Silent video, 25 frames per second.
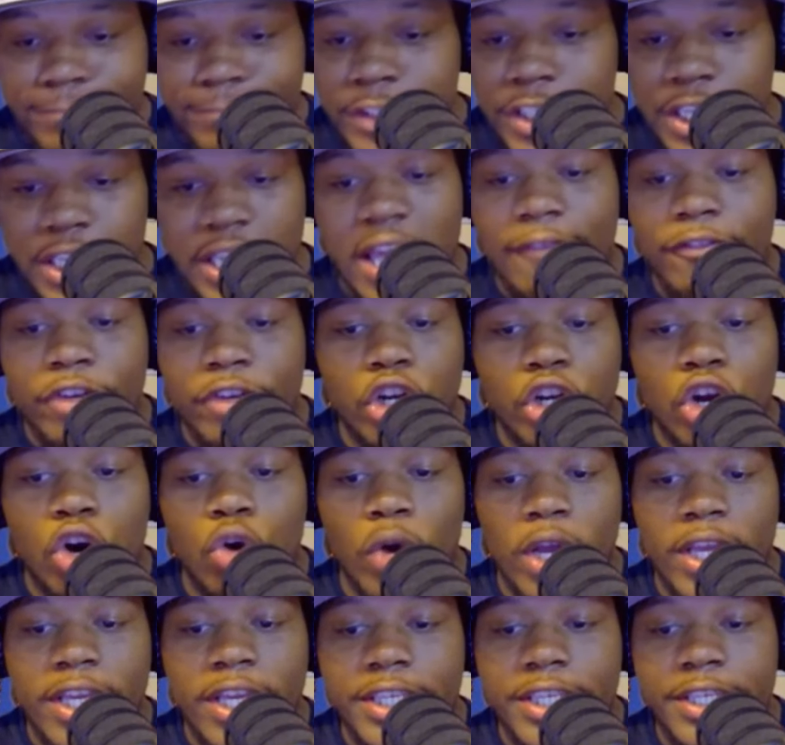you never
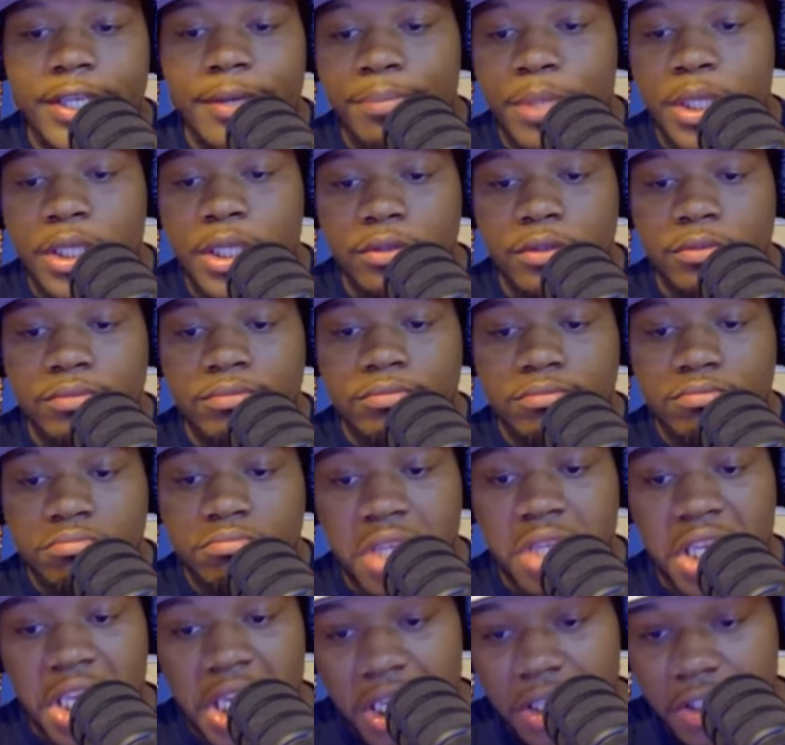know what he can be.
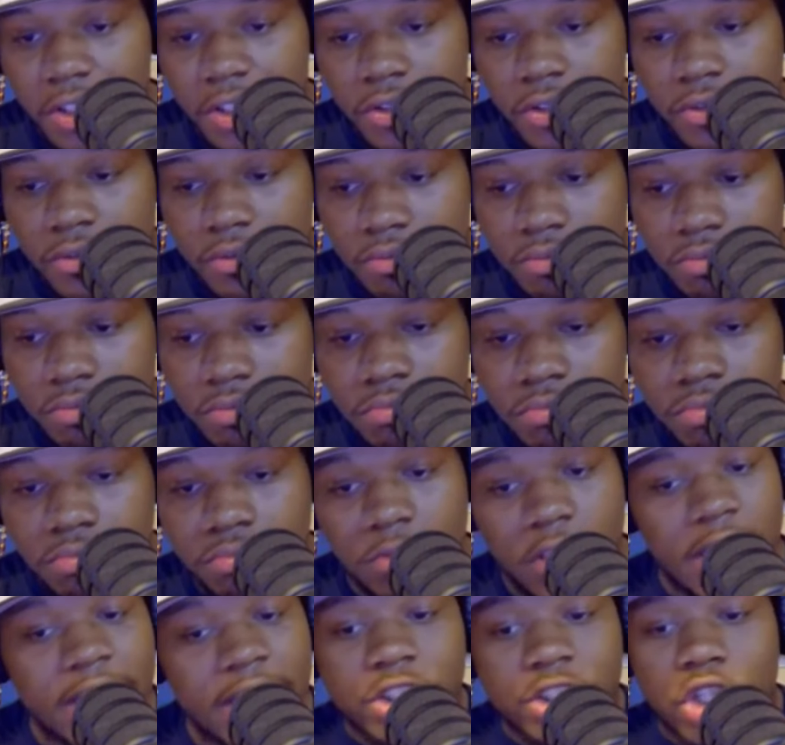And
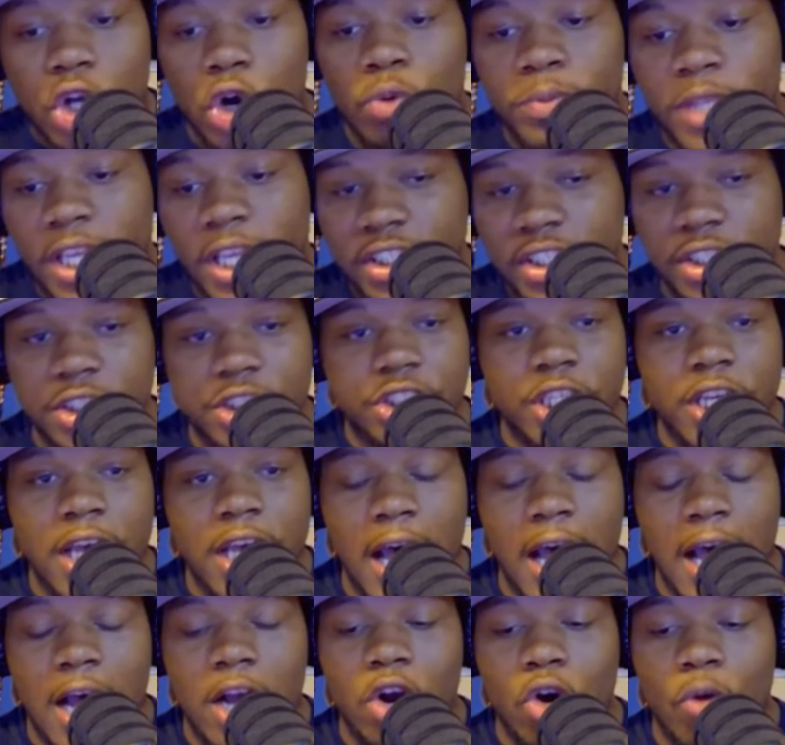let's hope that the
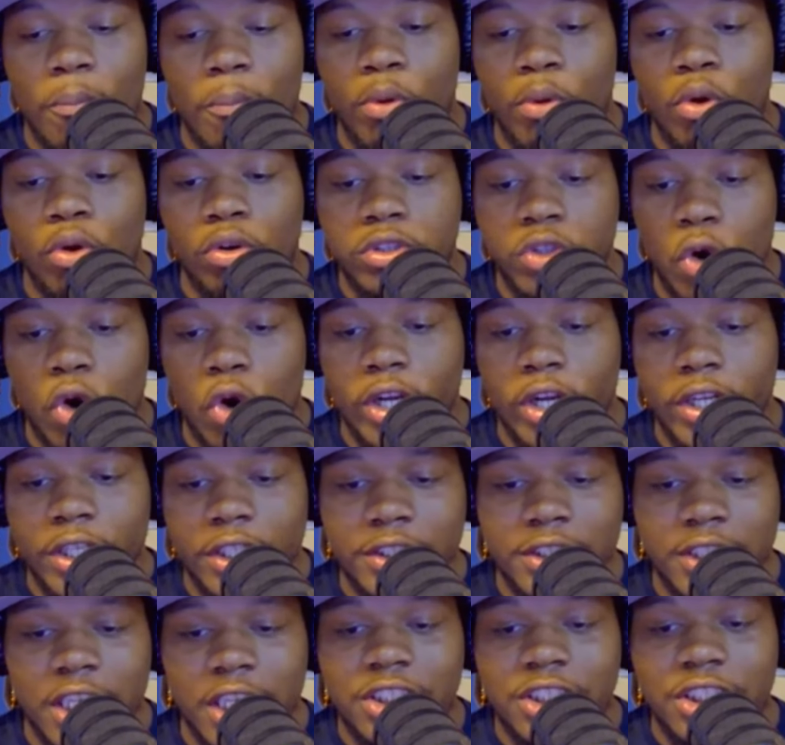Chicago Bulls
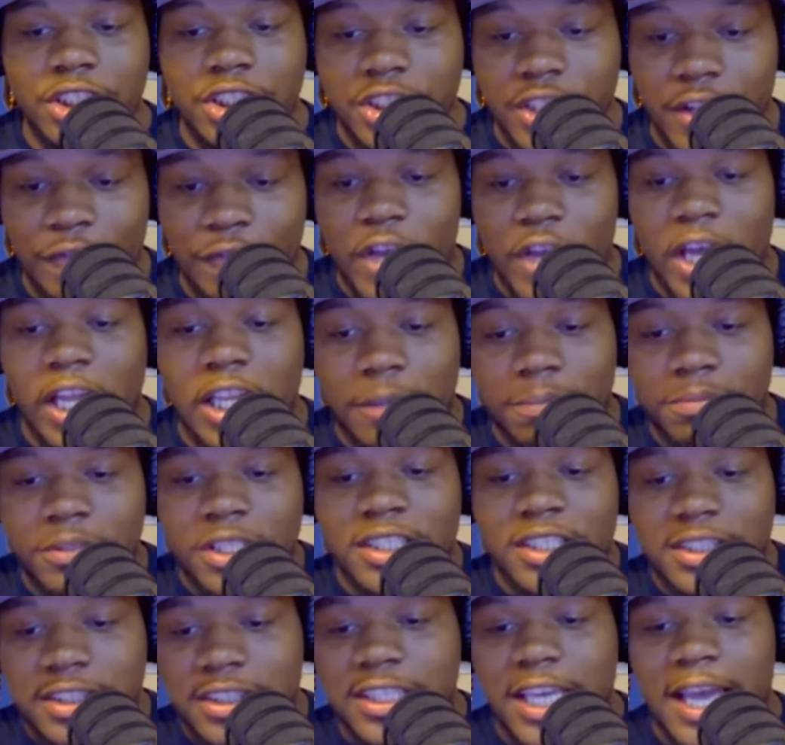organization developed
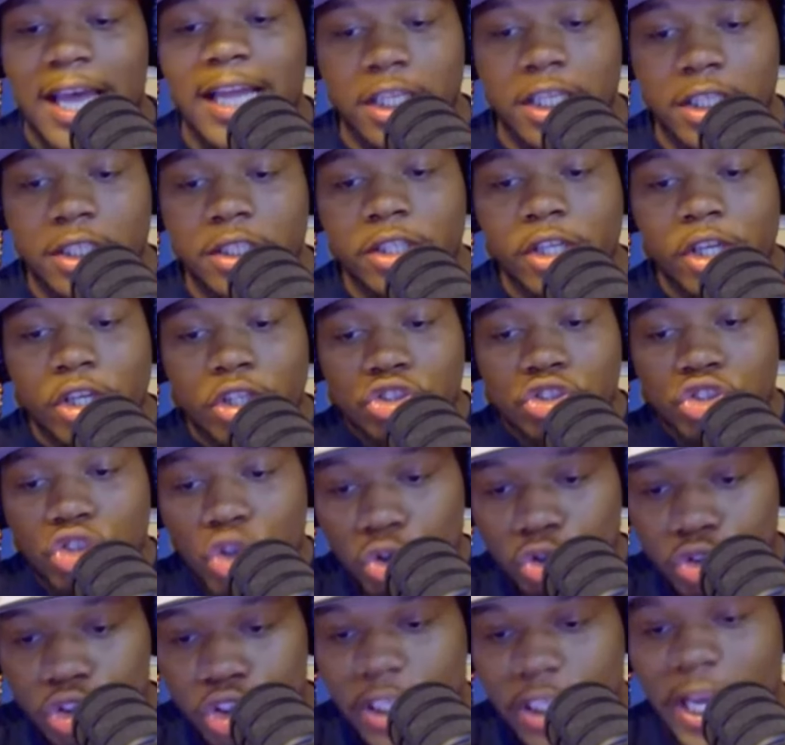this talent.
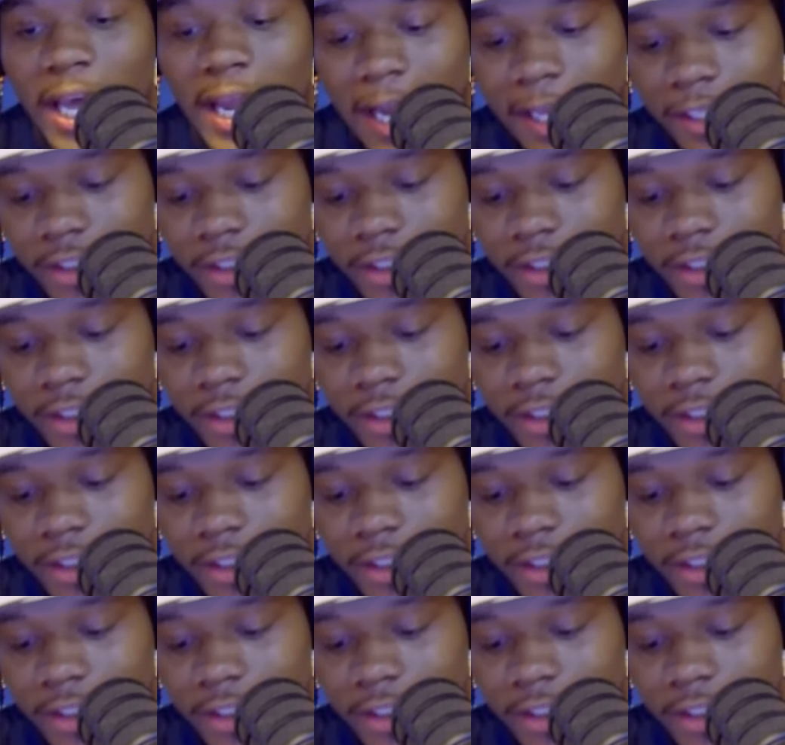So shout